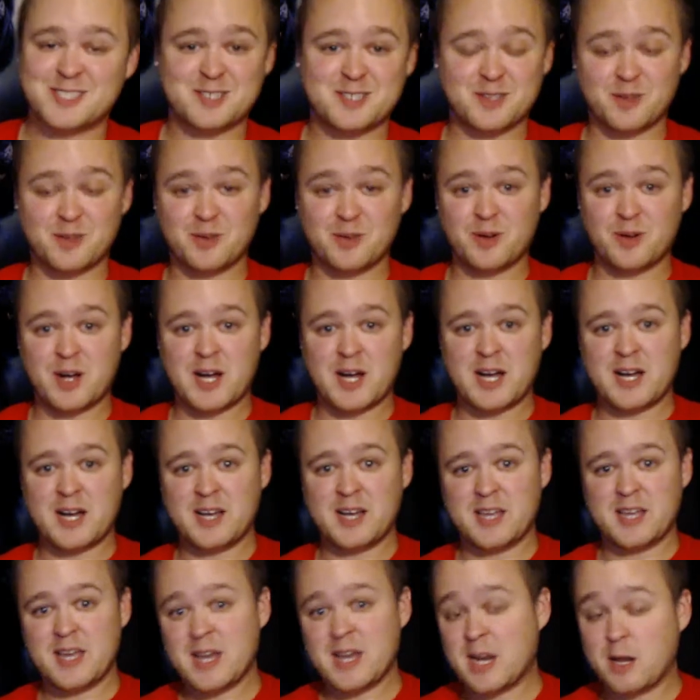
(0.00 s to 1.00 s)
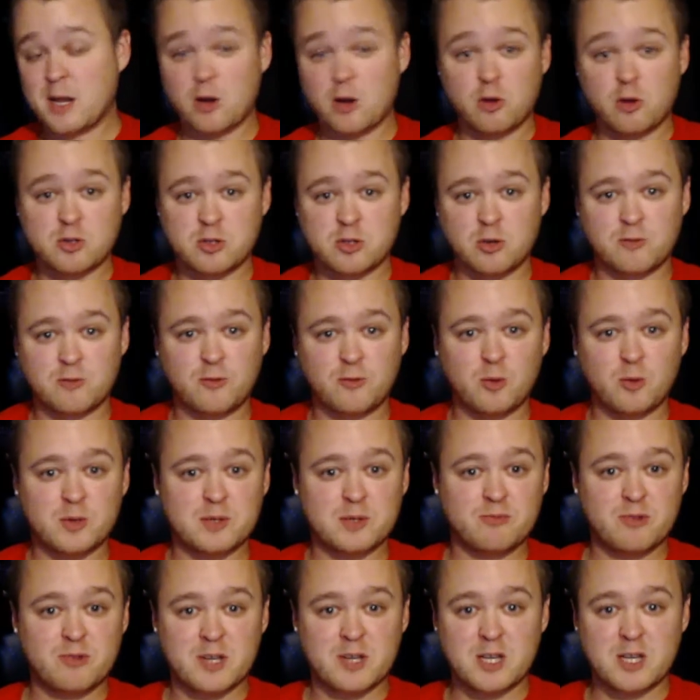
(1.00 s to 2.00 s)
So uh, yeah, and I'll also look forward
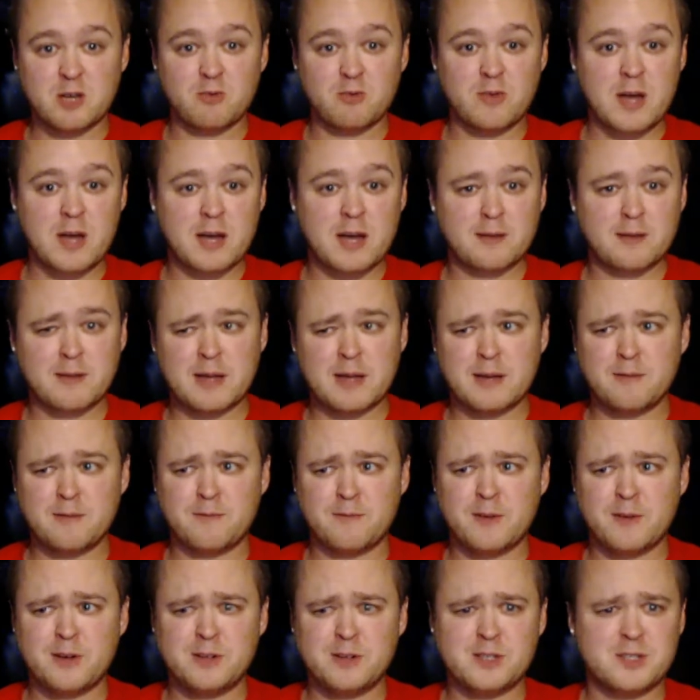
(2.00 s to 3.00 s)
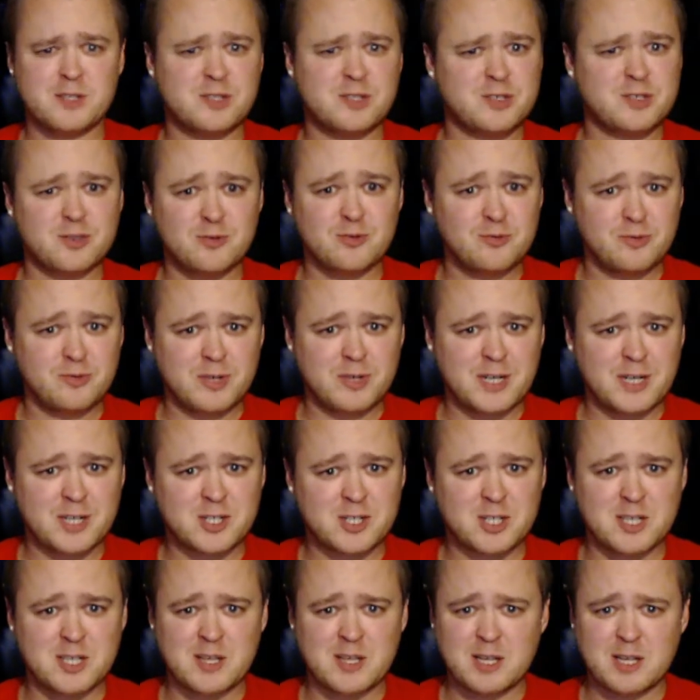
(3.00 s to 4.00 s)
to bringing you that uh, very soon.
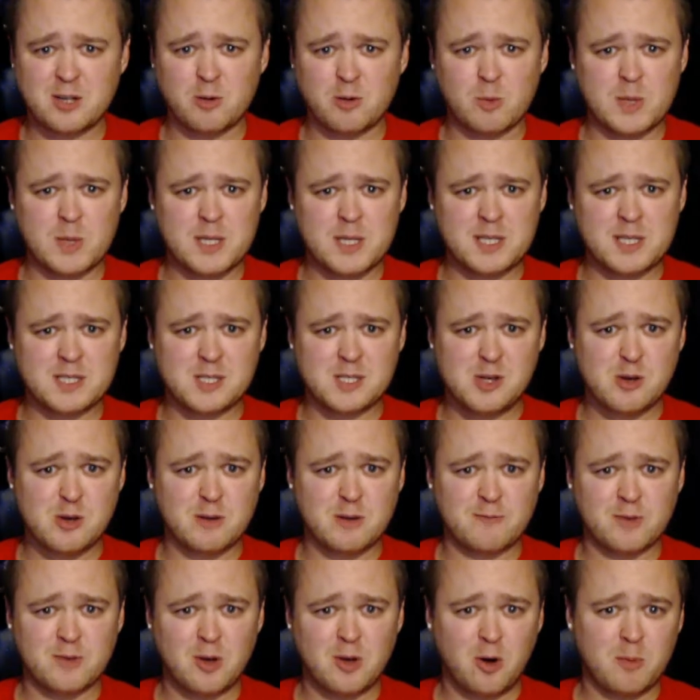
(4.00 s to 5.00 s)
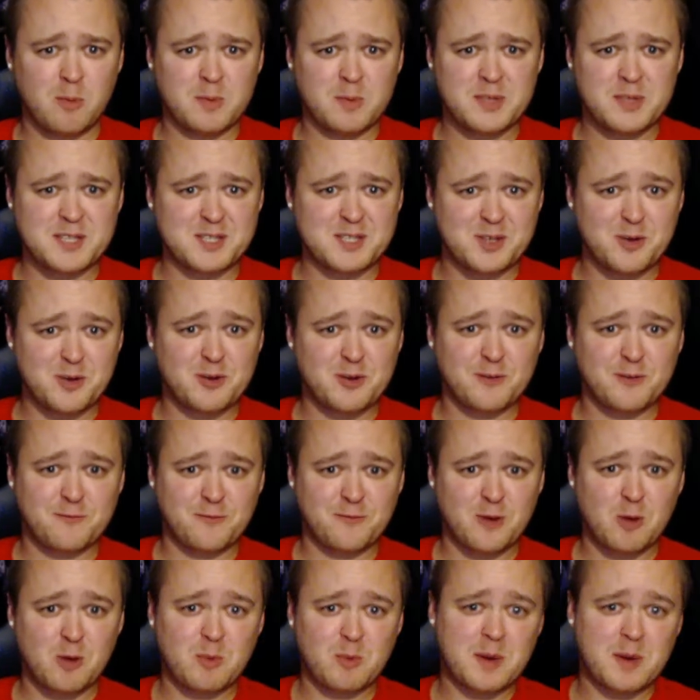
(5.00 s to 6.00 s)
Actually, I don't know where this year have gone, but this year have
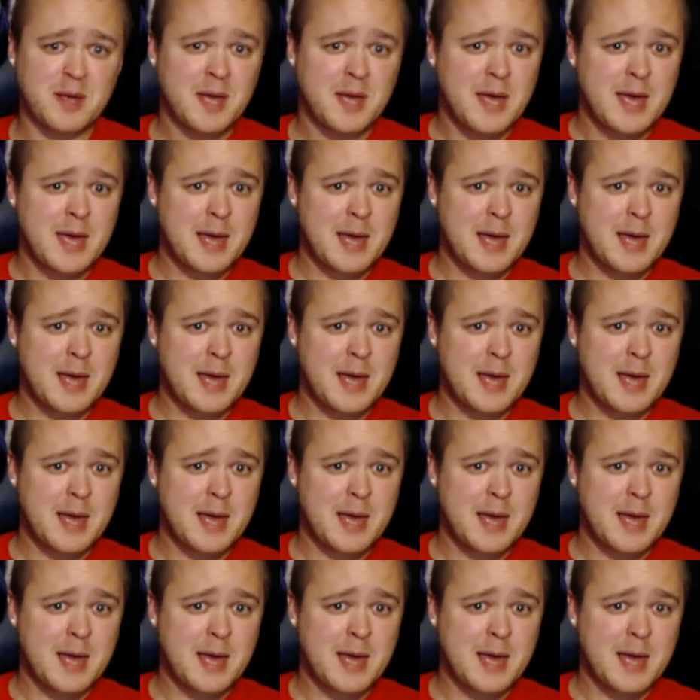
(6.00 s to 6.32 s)
flown.